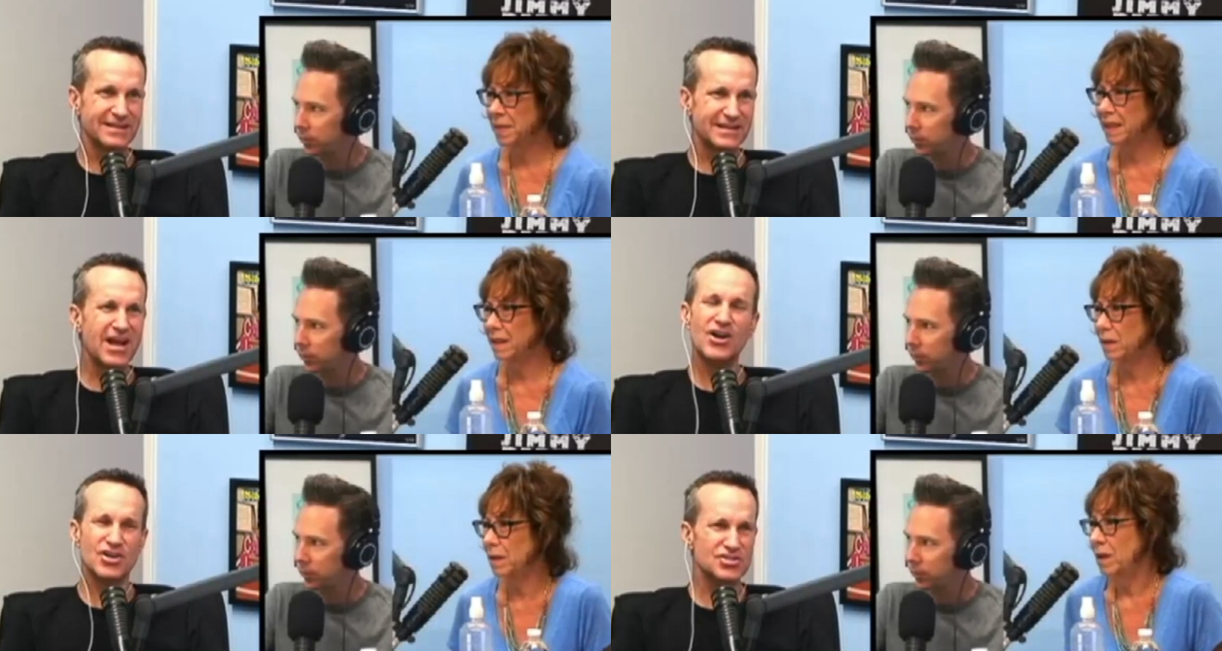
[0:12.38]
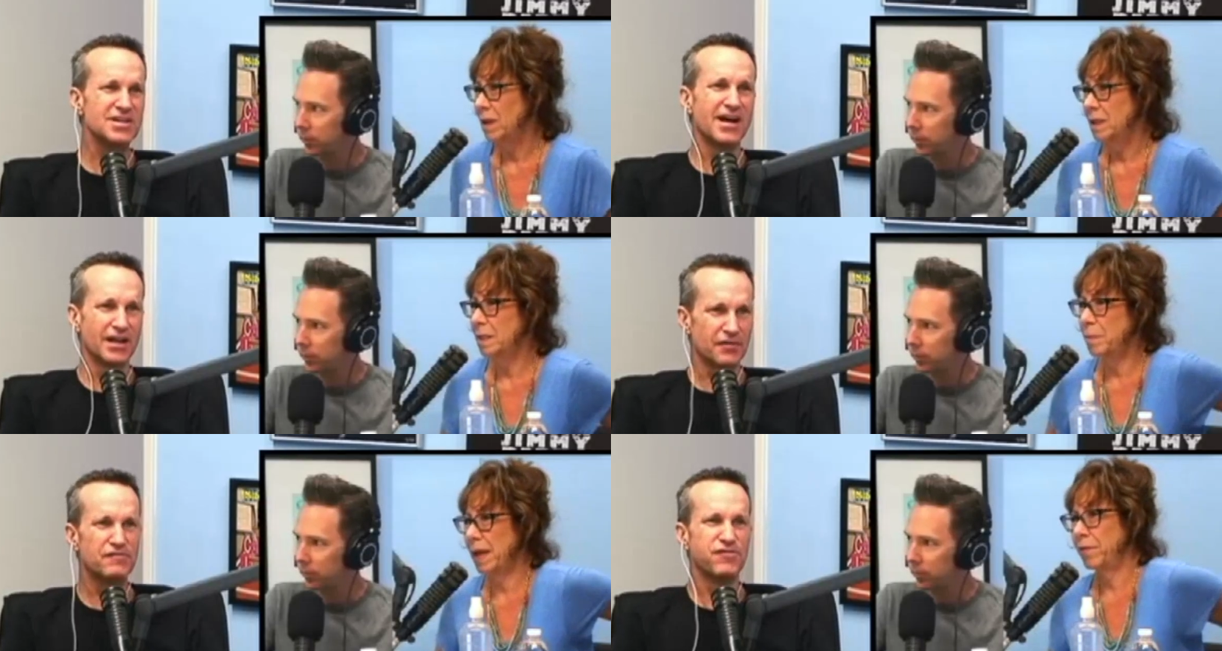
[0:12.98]
Speaker 1: No, just uh,
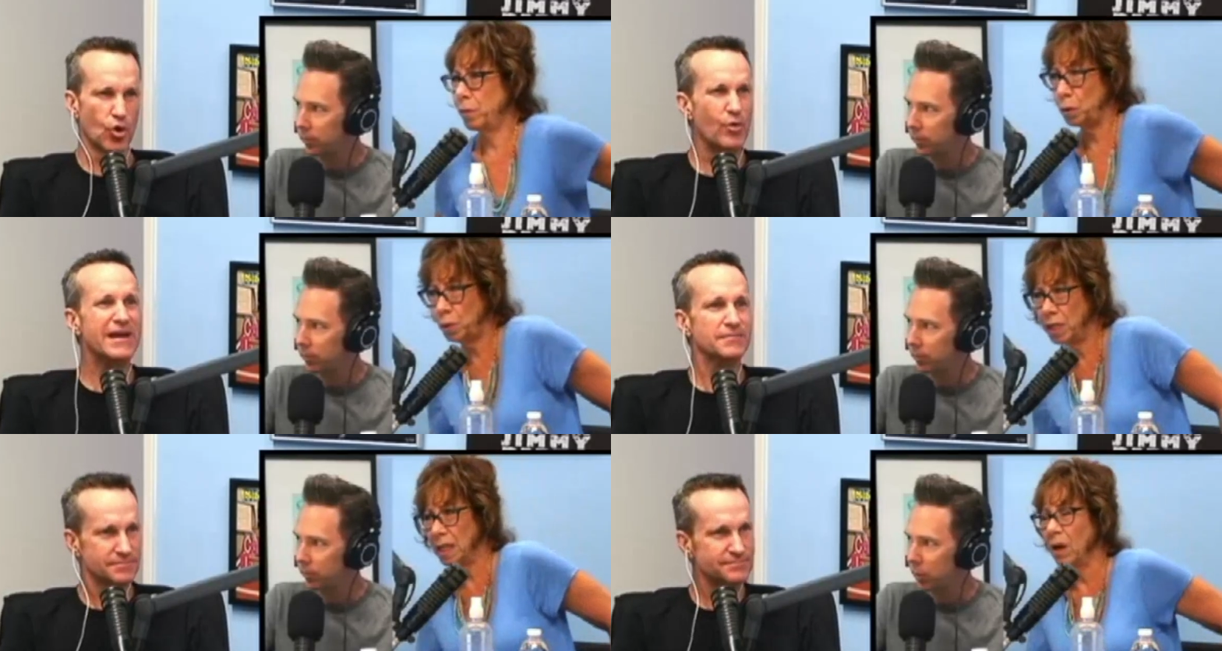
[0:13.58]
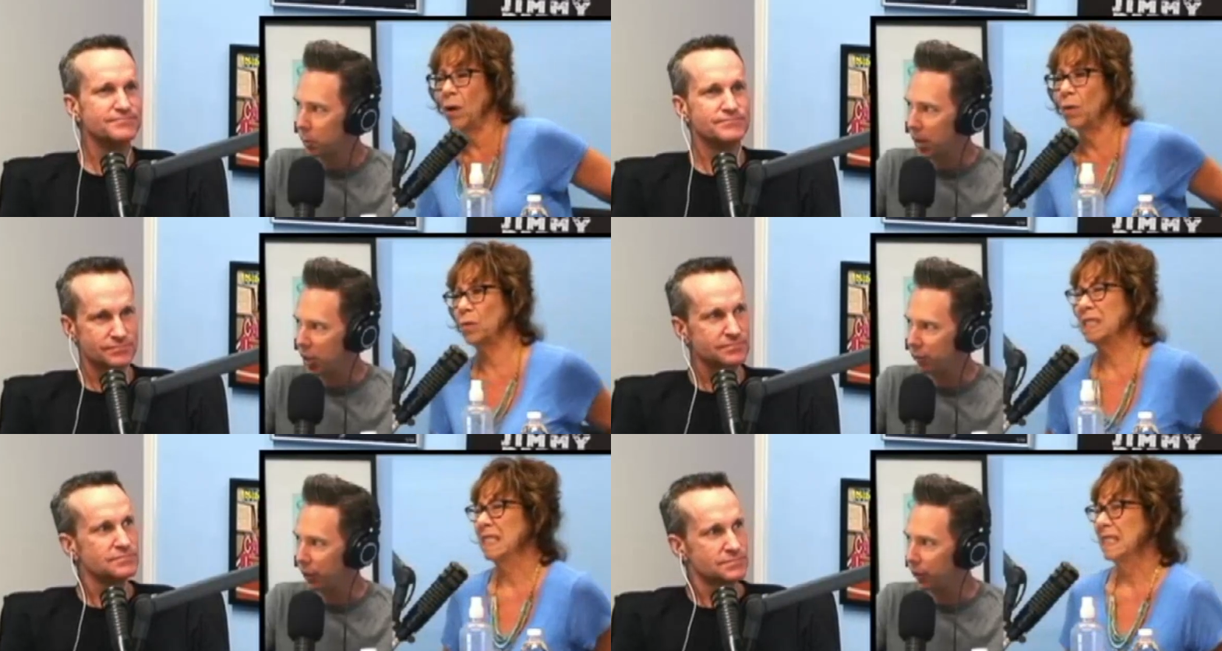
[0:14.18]
like flu-y. Spanish
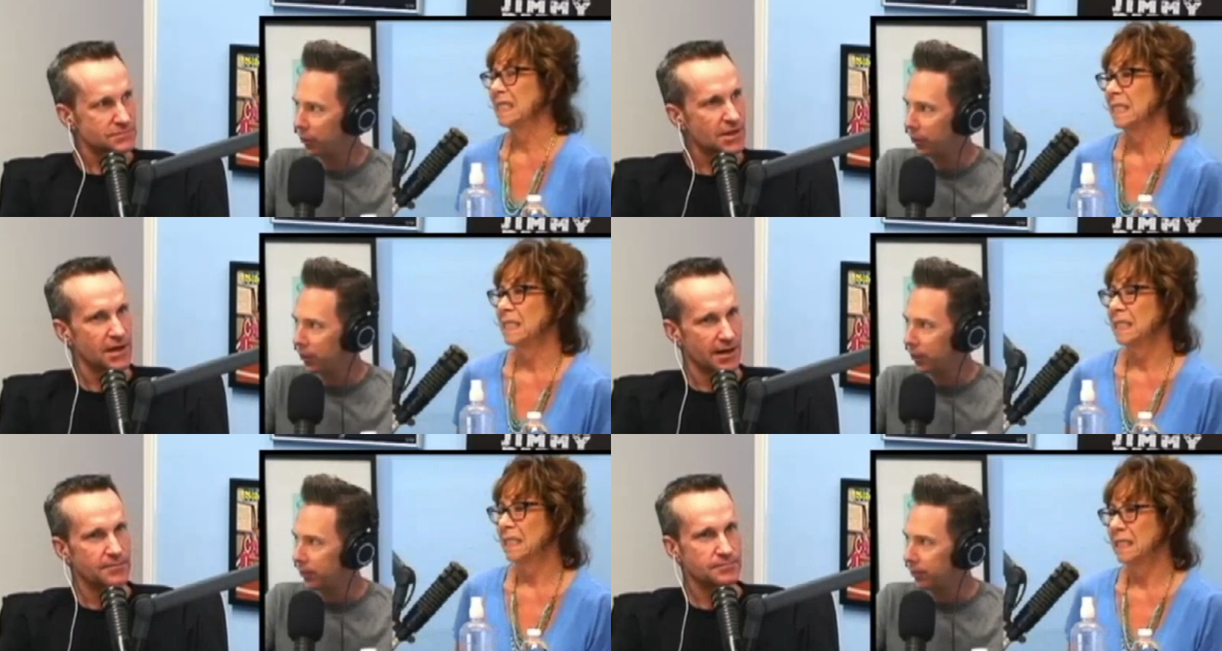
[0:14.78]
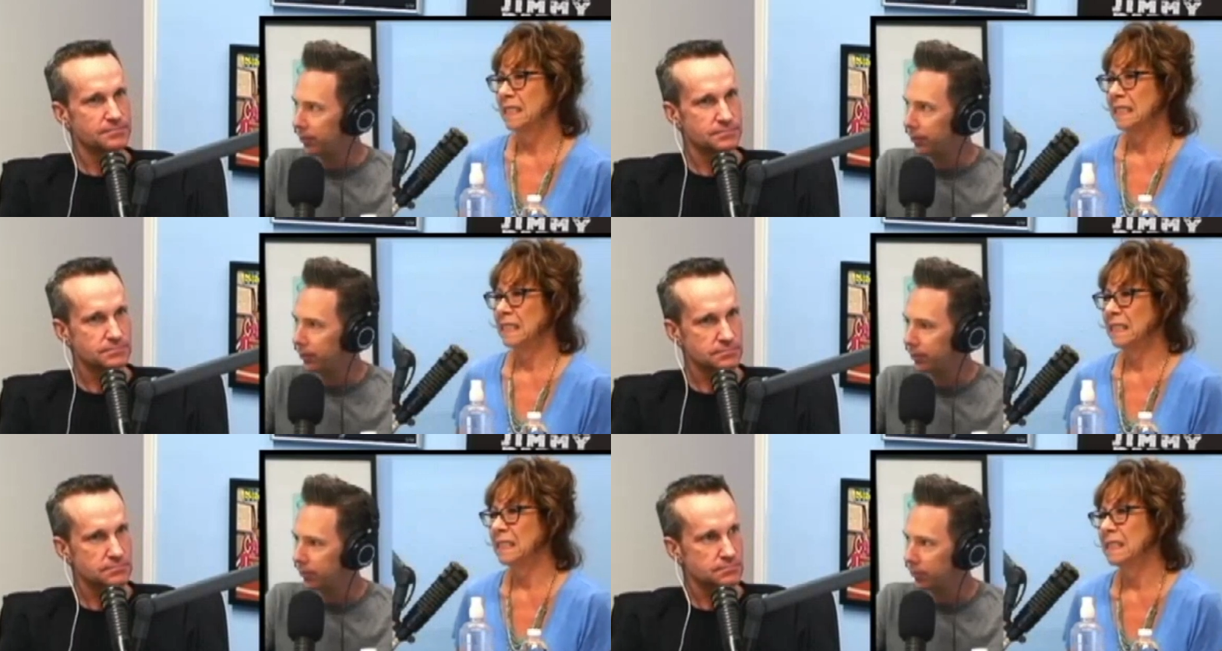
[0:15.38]
oh. flu.
Speaker 2: Yeah.
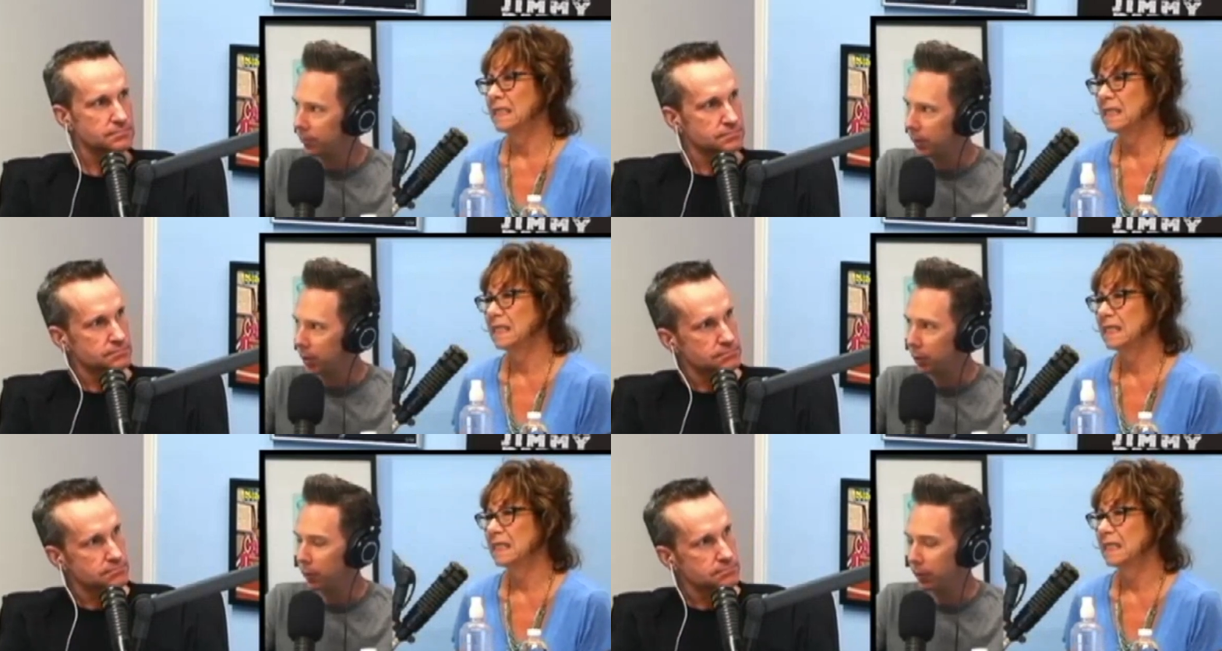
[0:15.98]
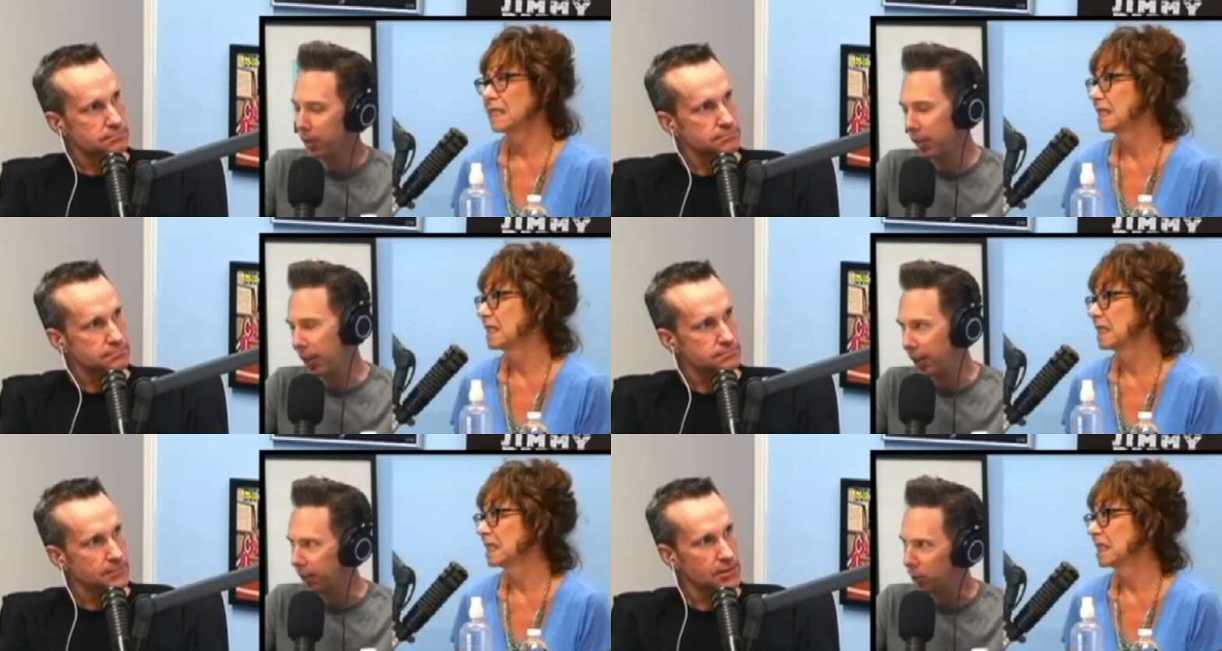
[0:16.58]
You know, it'll knock
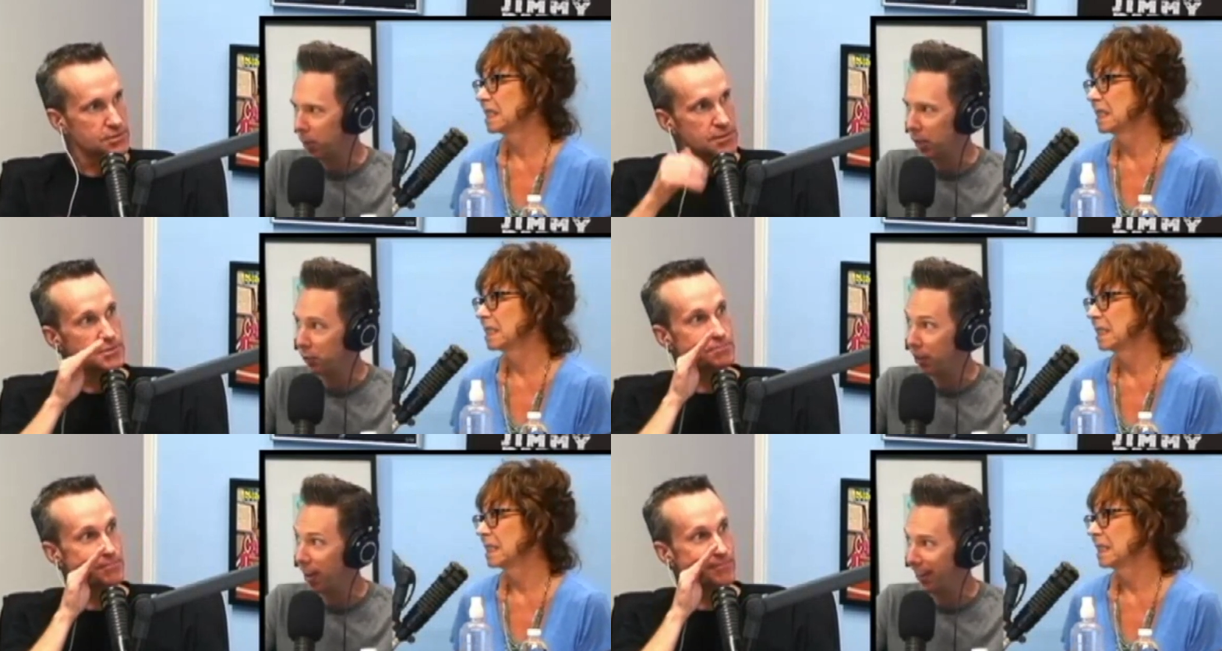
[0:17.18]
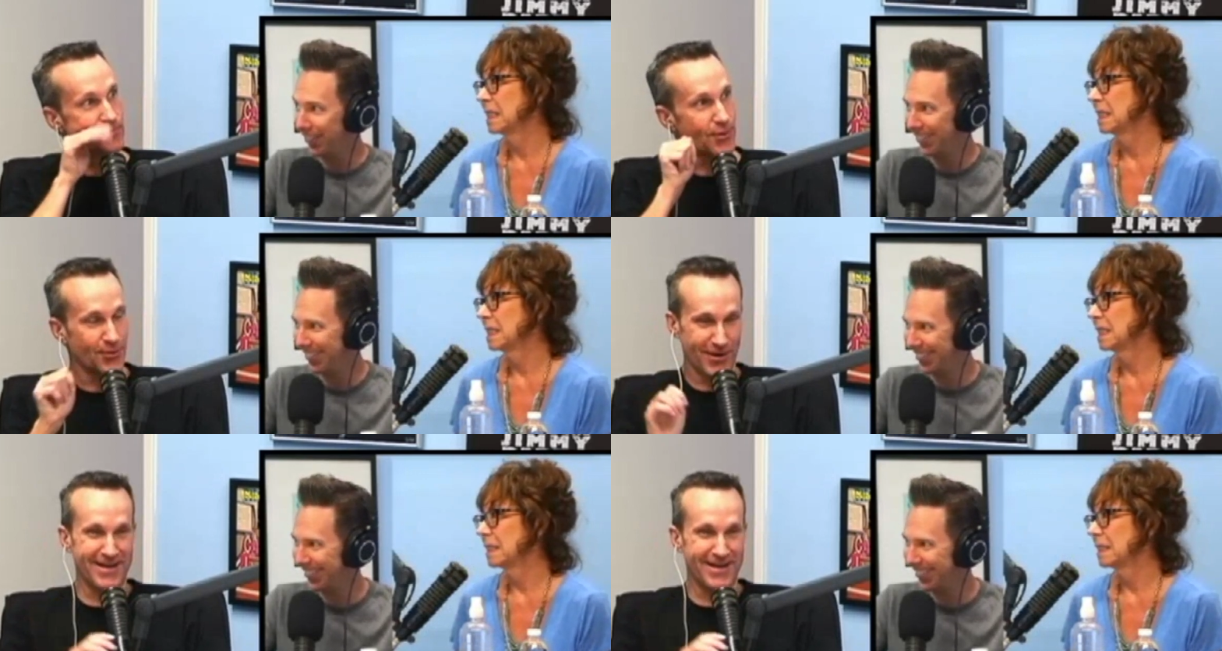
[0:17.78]
that out. Spanish fly. Oh.